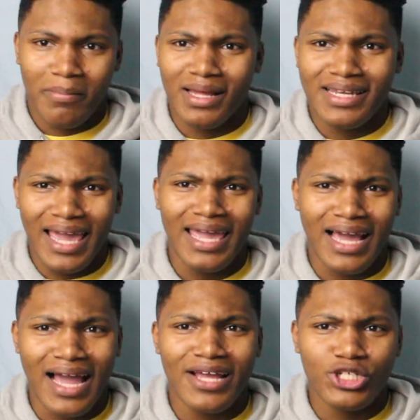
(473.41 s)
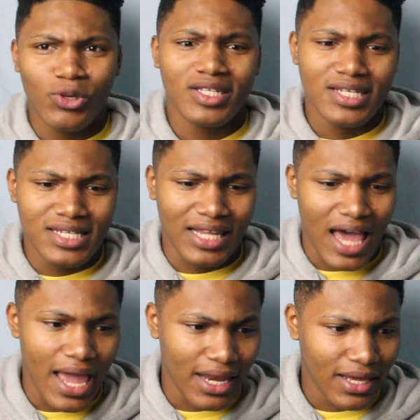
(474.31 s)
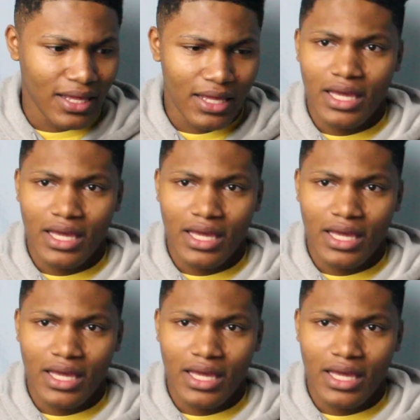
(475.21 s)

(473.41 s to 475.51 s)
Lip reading: But dang, I enjoyed this a lot.